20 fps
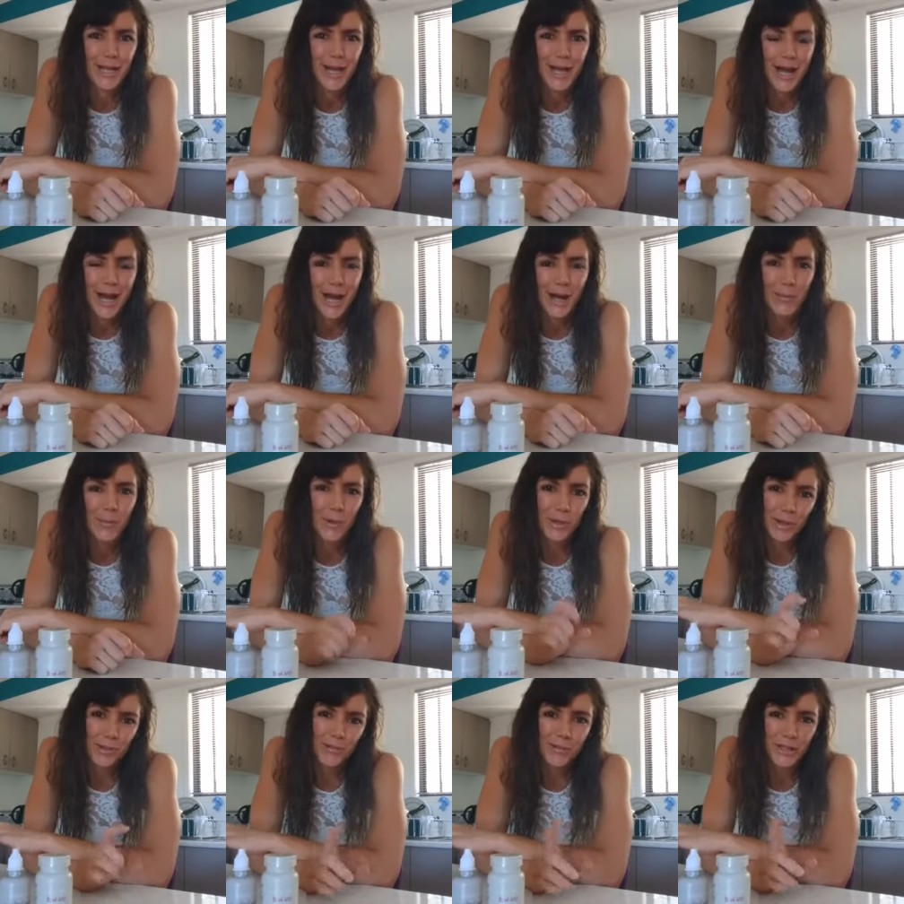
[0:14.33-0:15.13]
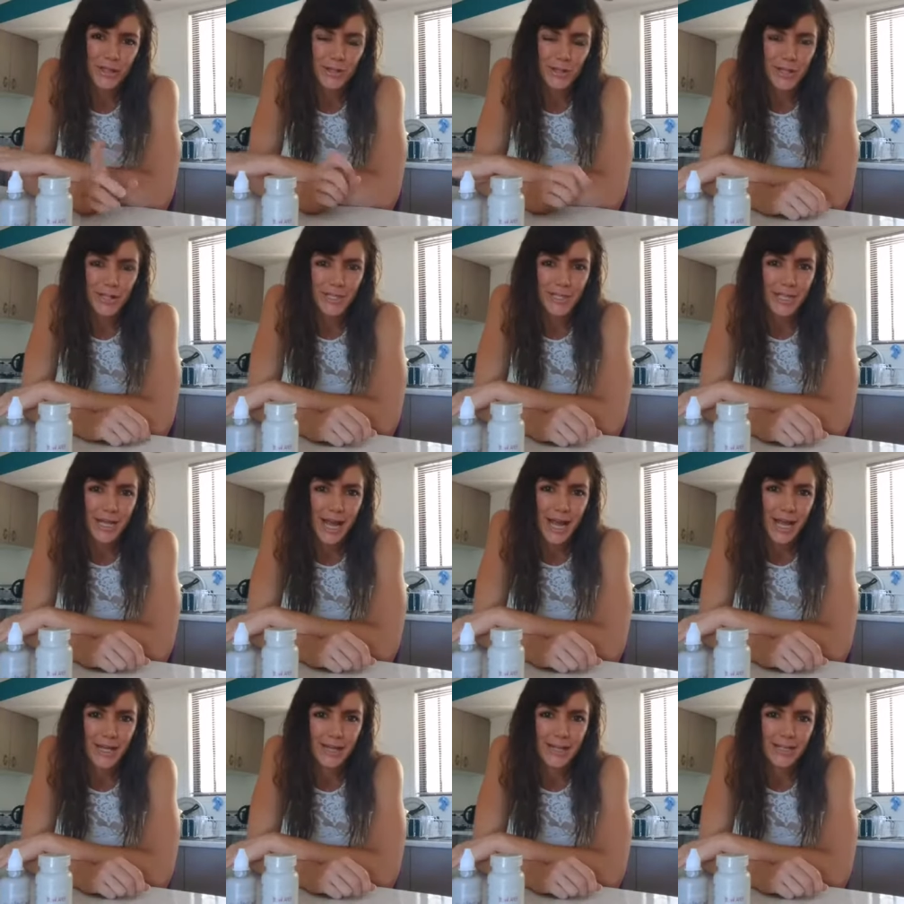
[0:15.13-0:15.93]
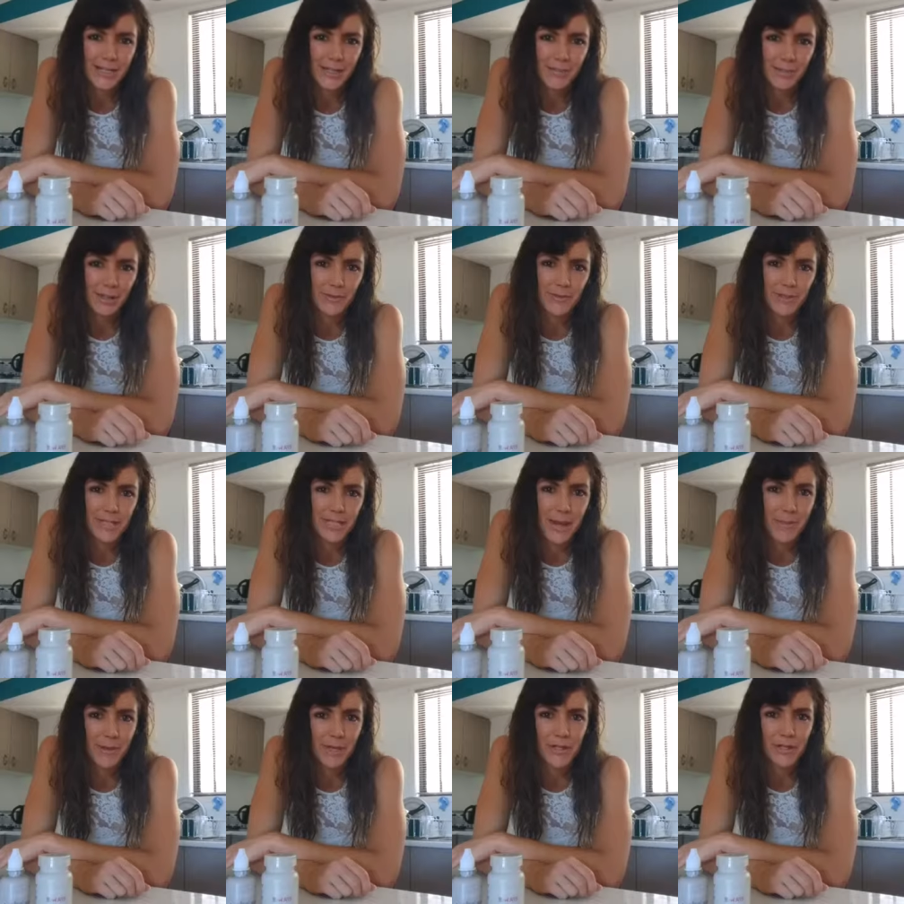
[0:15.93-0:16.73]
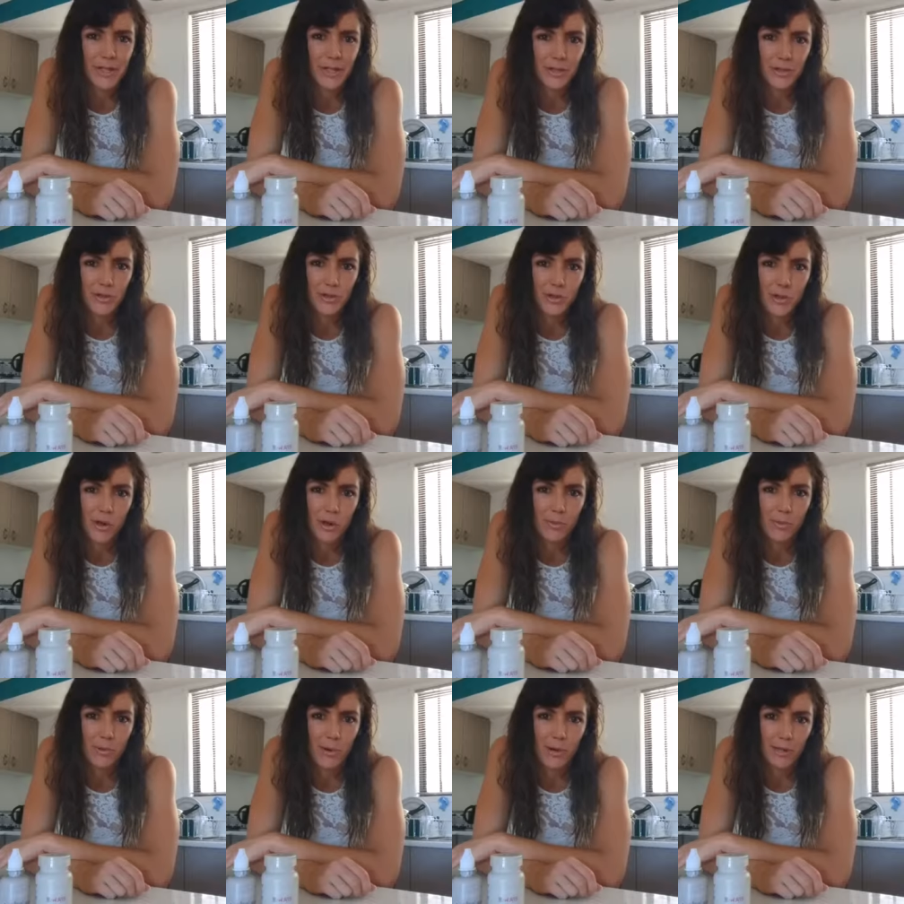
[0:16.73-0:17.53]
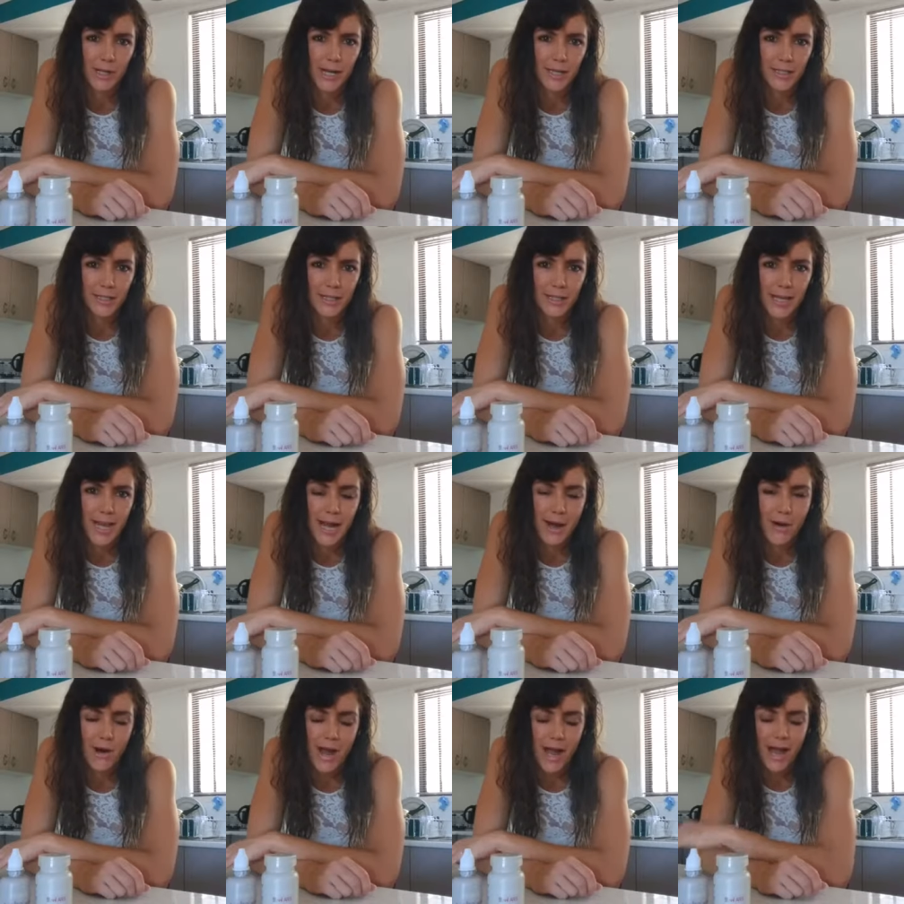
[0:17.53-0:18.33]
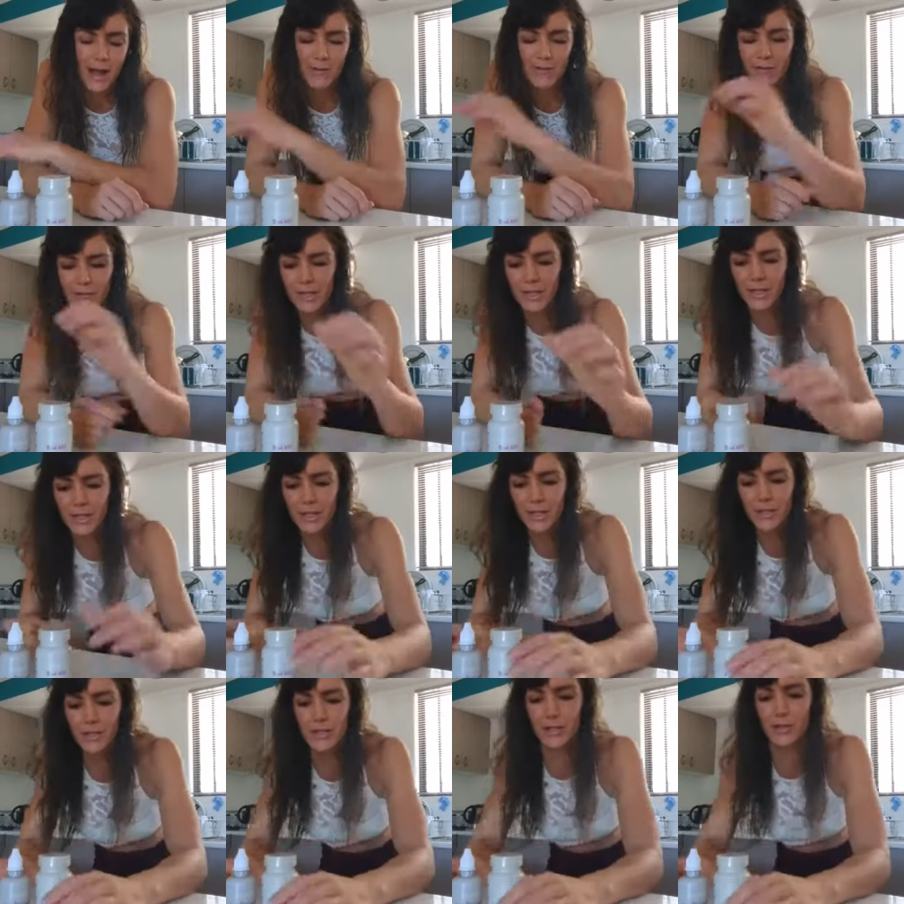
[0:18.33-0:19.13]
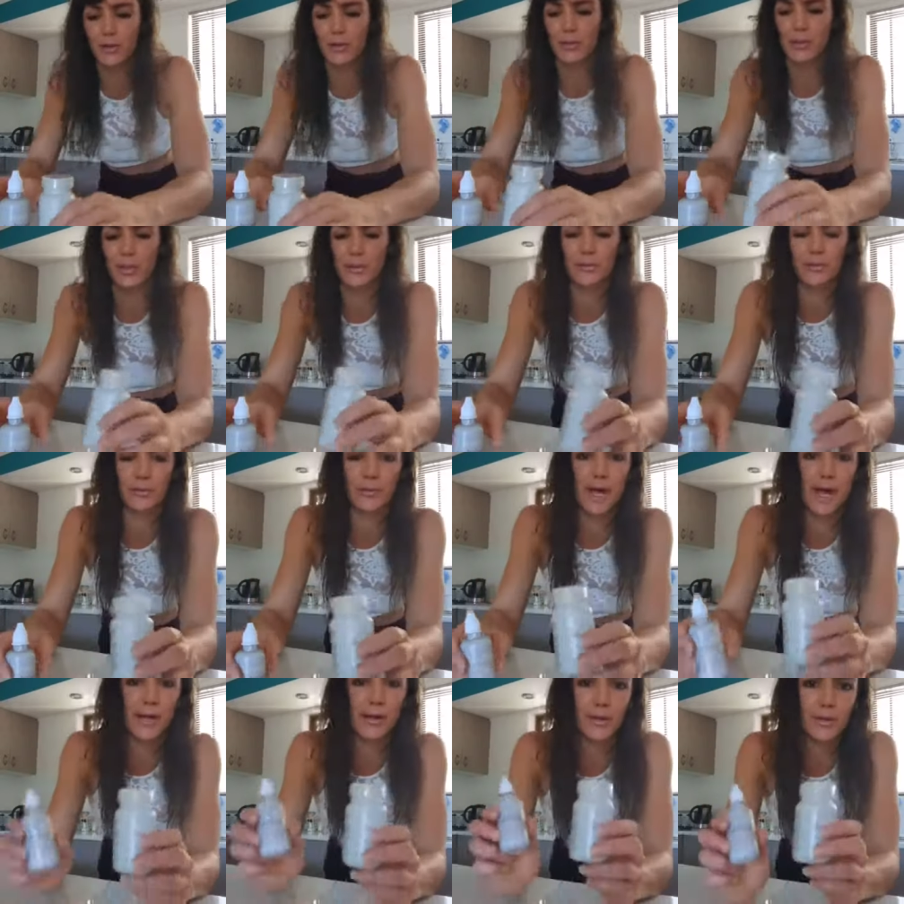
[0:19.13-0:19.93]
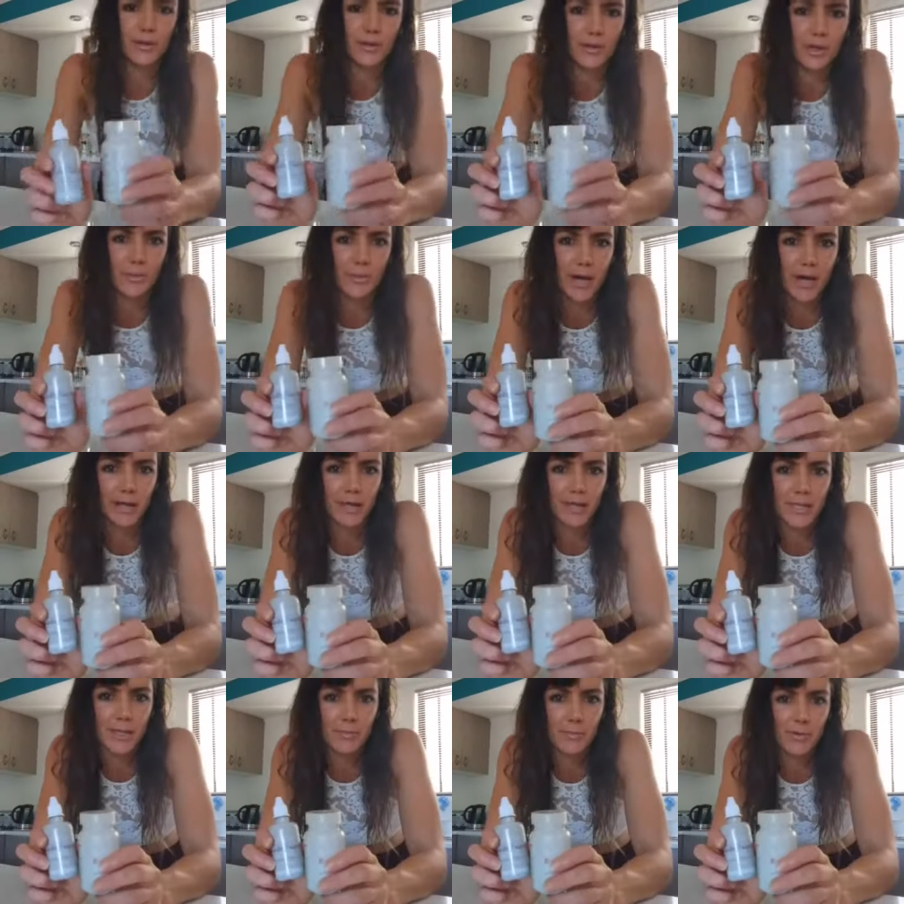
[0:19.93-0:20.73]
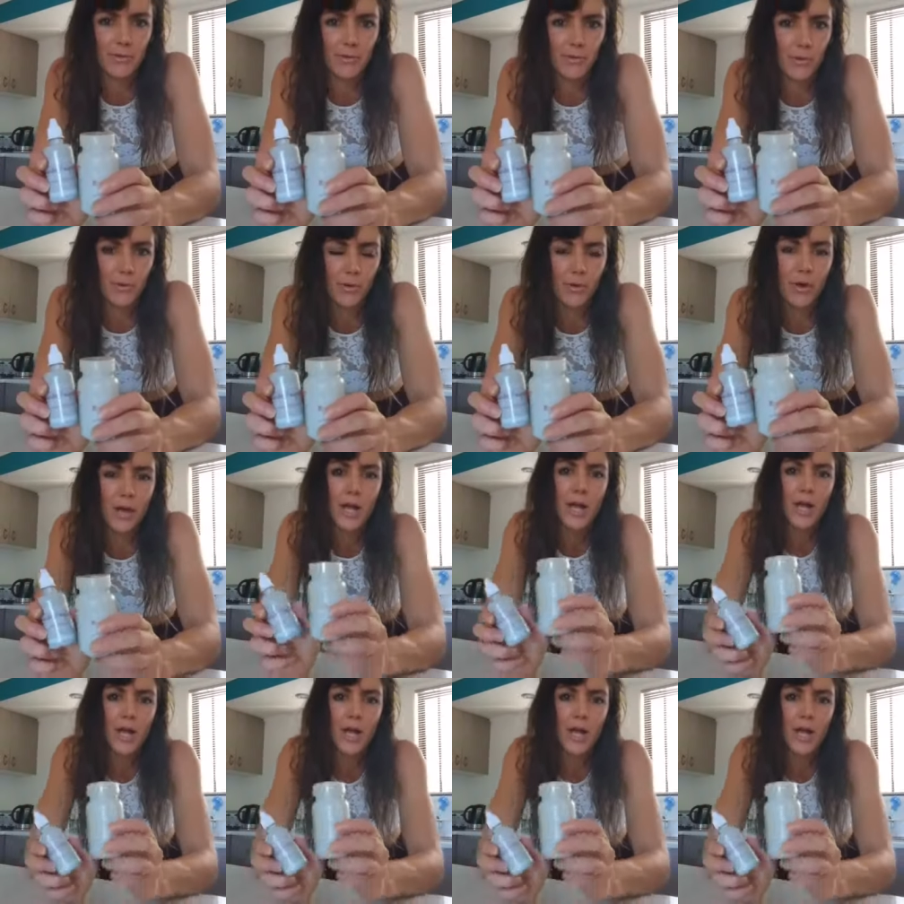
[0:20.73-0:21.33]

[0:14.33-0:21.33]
Uh, what I'm featuring today is a bit of a damage control product. Now, I have featured the krill and the sugar balance before.